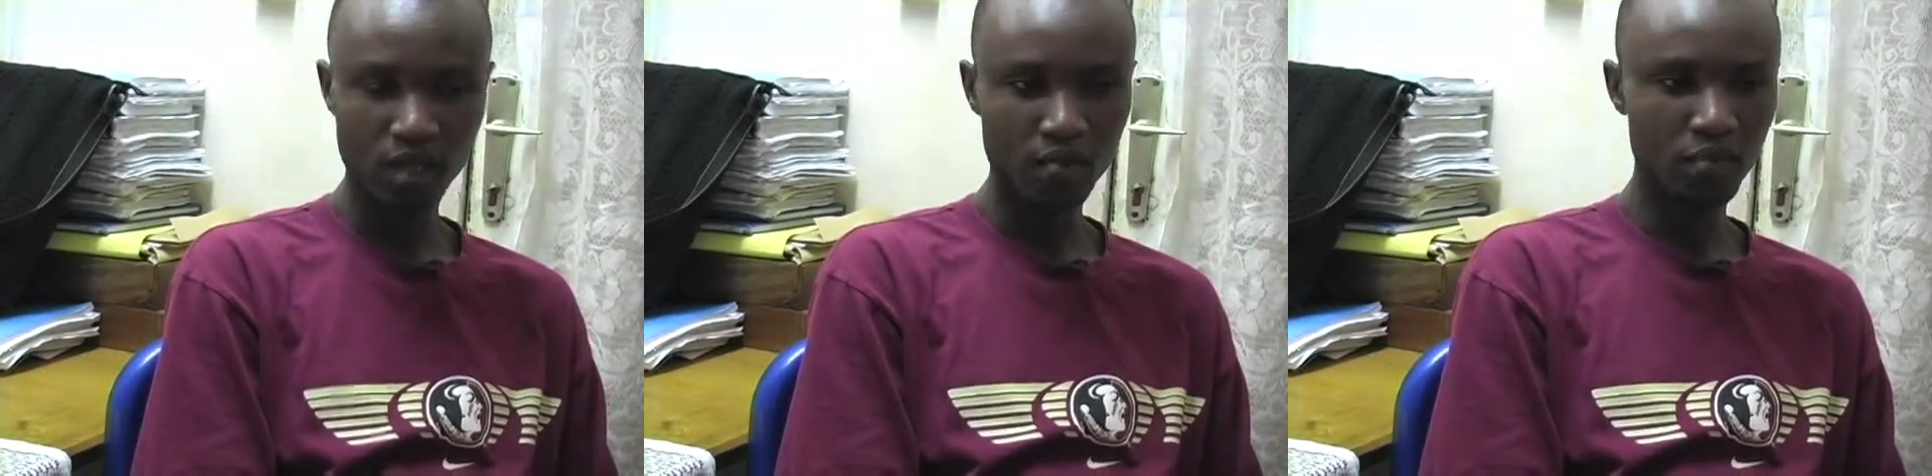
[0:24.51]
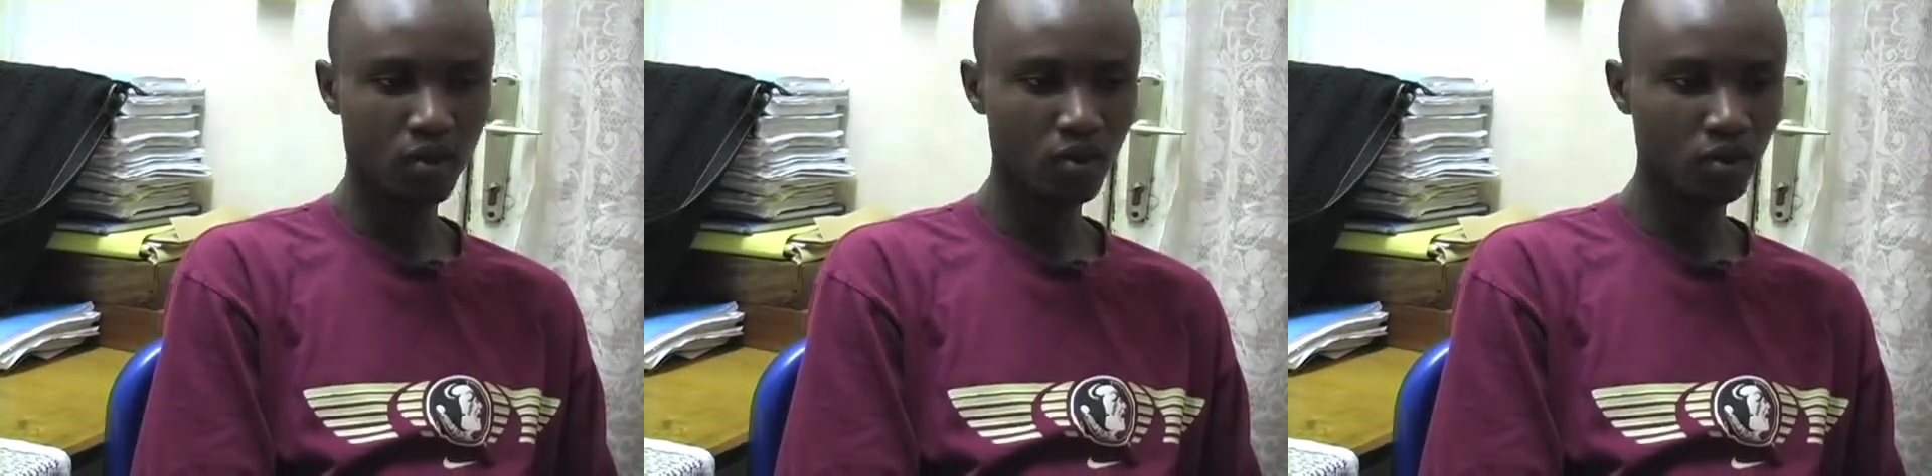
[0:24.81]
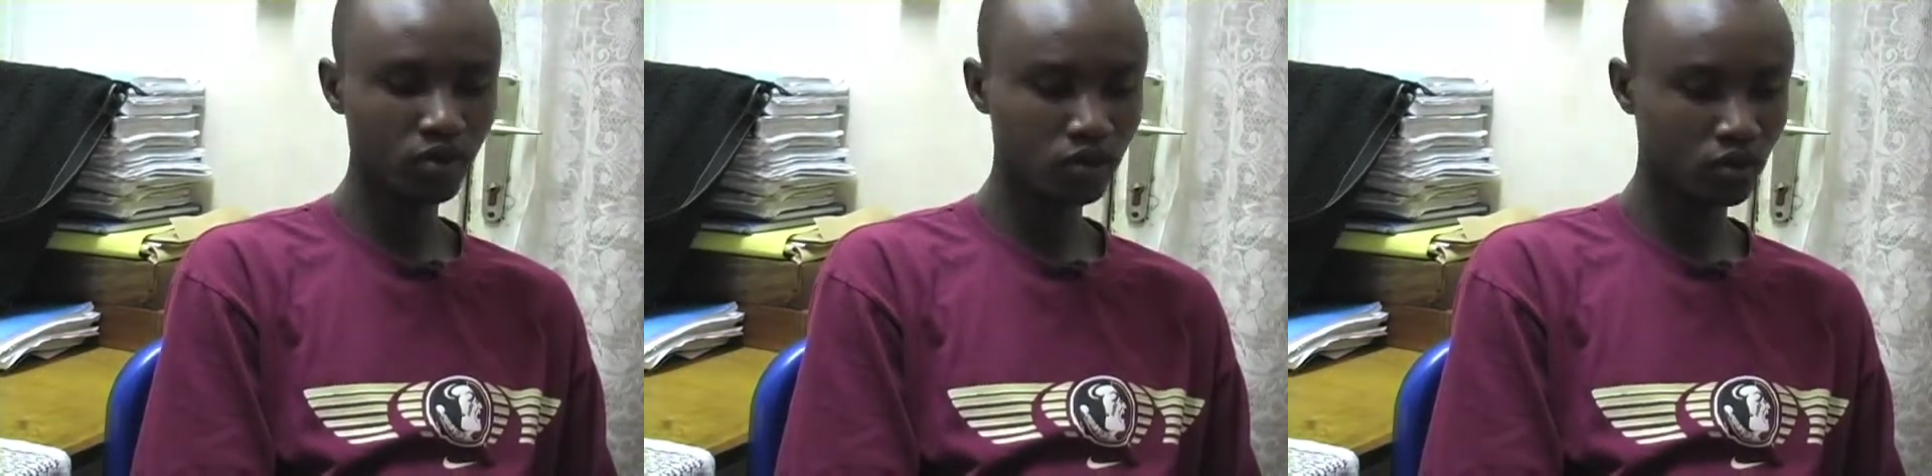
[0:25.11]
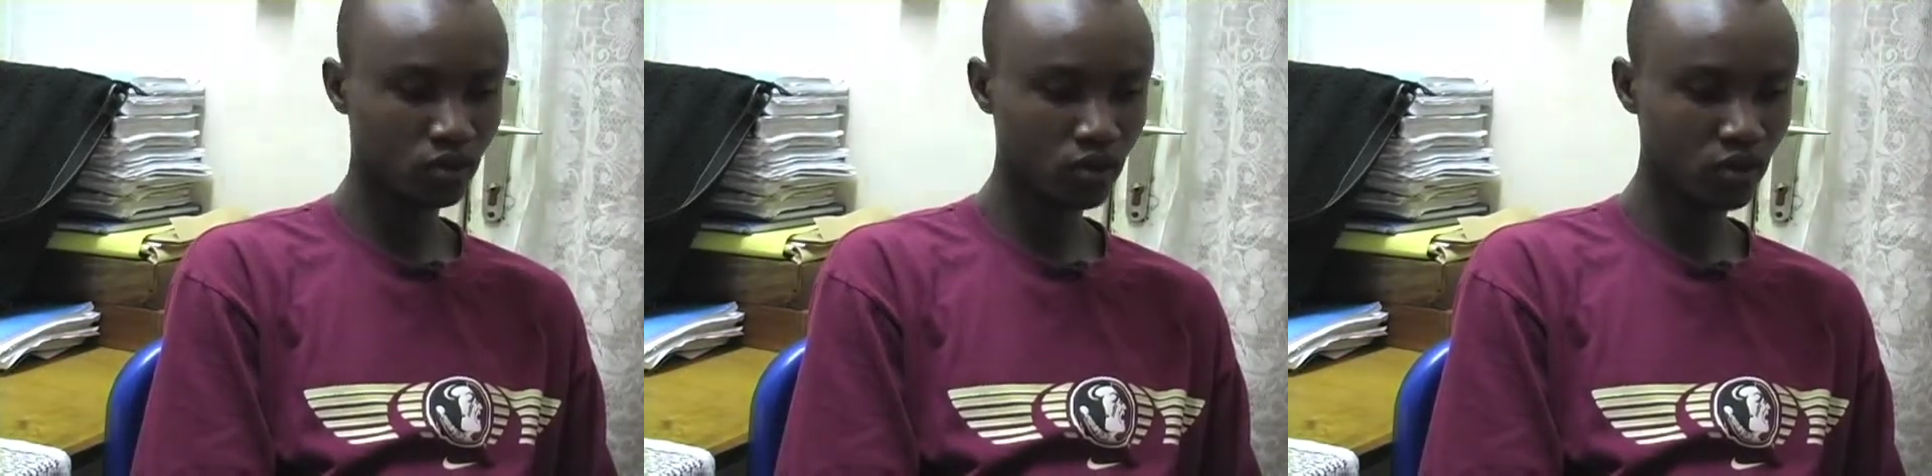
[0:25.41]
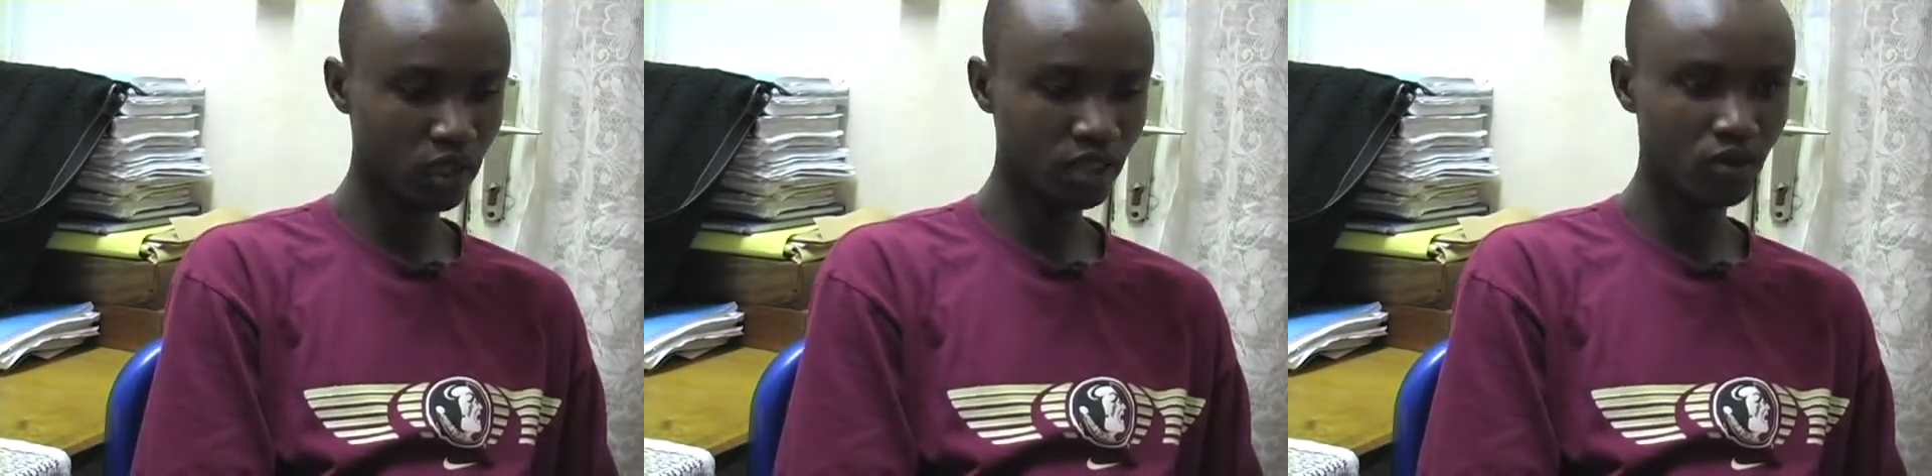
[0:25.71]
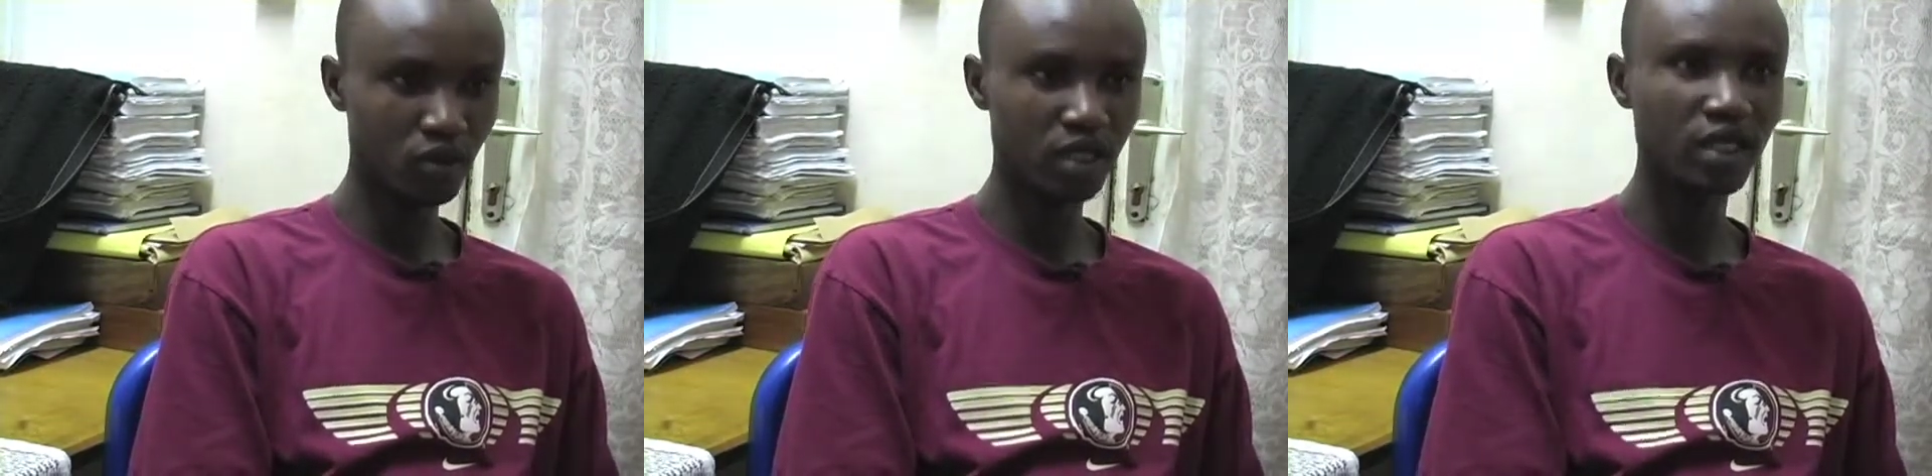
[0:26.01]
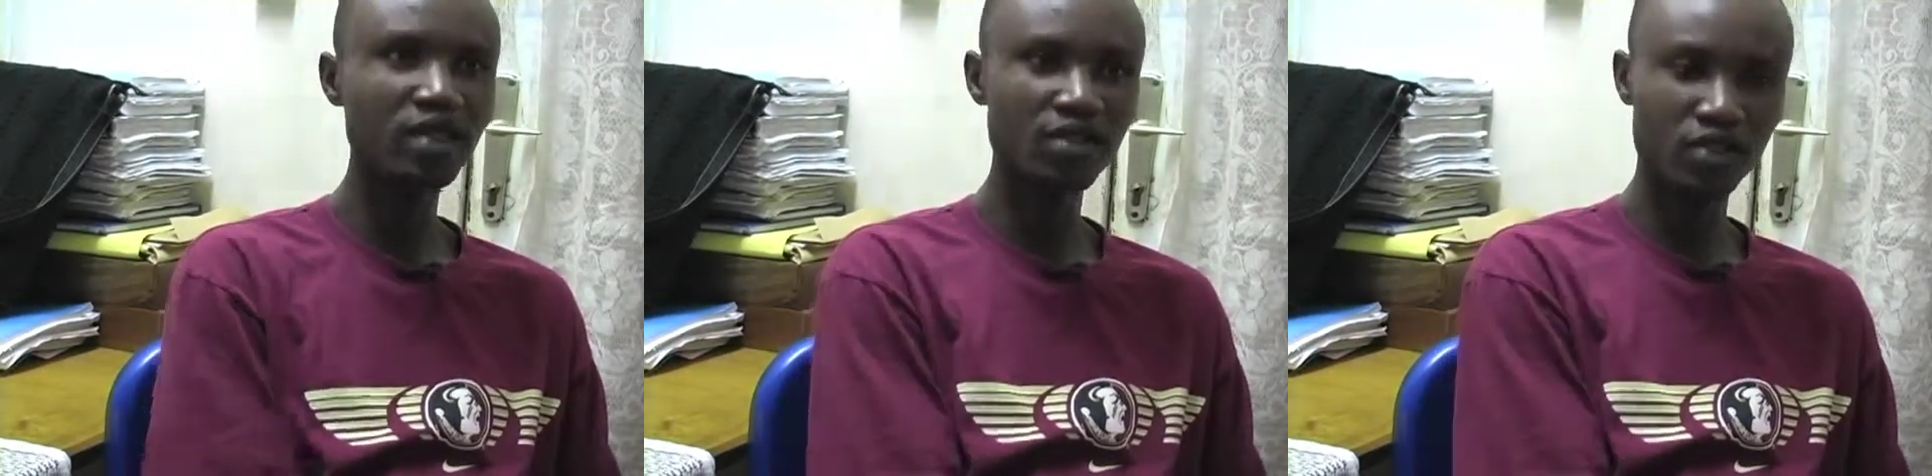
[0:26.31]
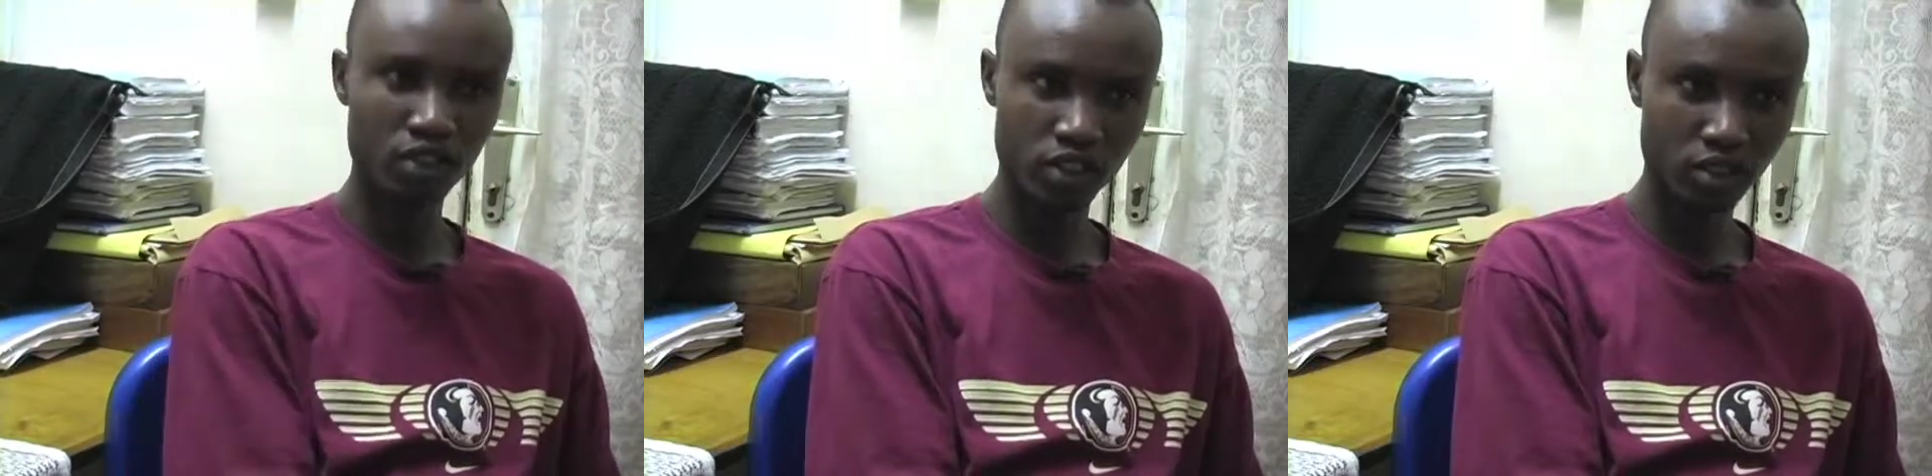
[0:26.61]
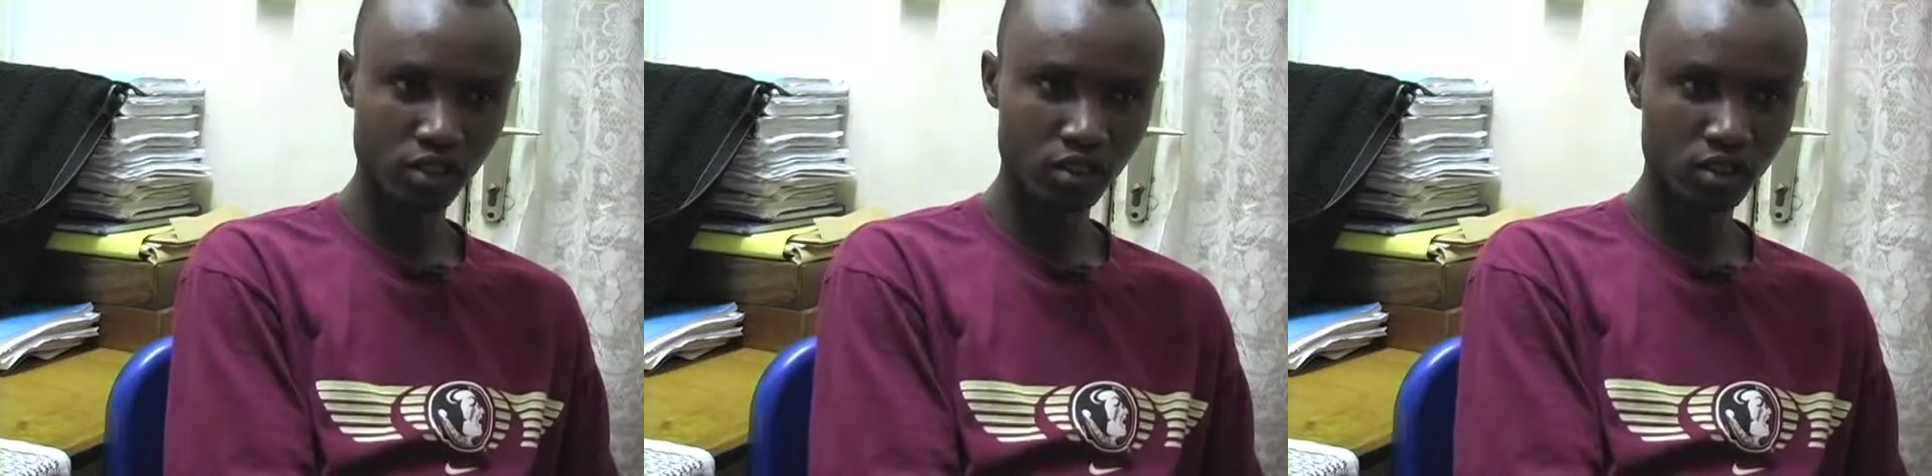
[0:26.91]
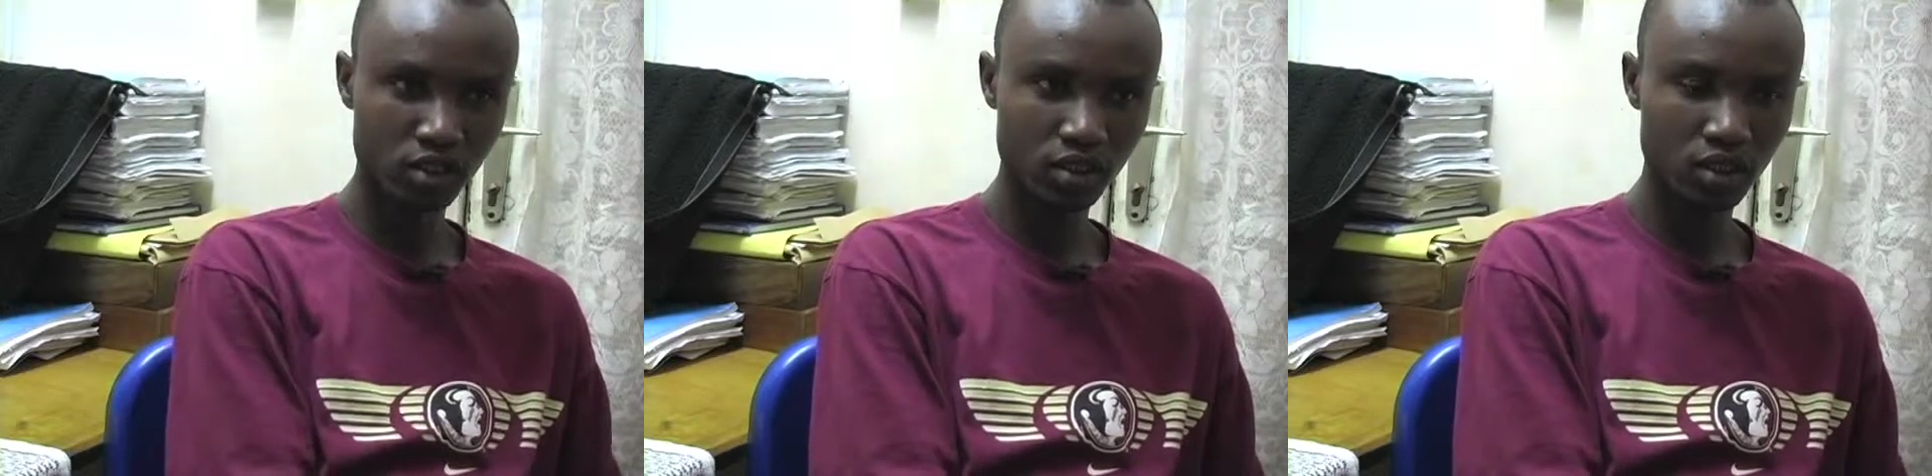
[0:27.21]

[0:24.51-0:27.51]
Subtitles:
because you saw that we were near the church.